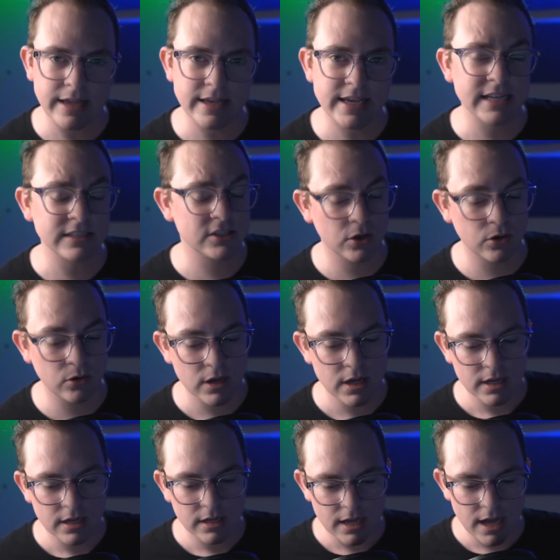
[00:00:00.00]
Yeah, so
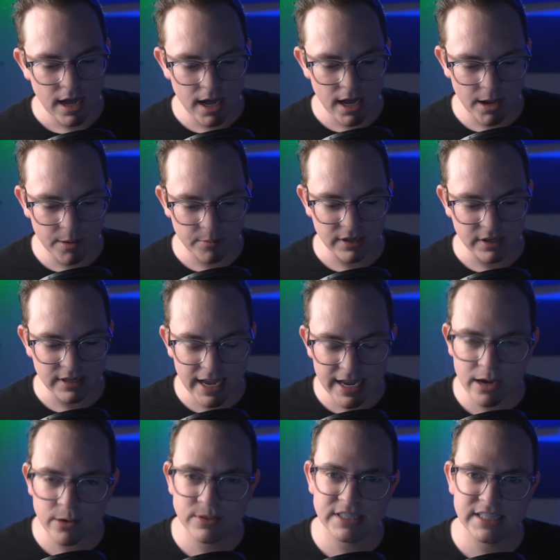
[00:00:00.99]

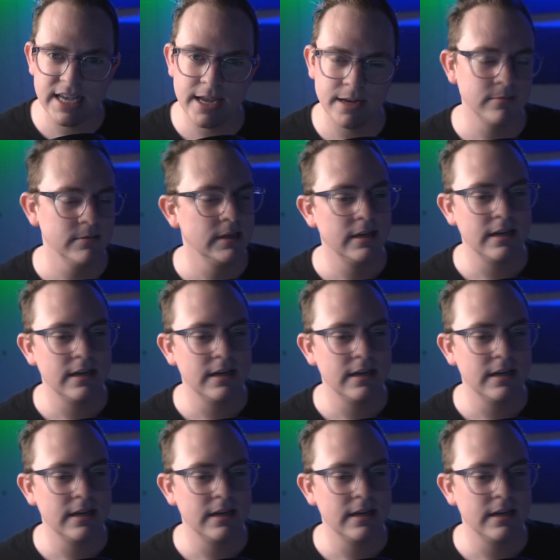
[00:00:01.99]
like I was saying,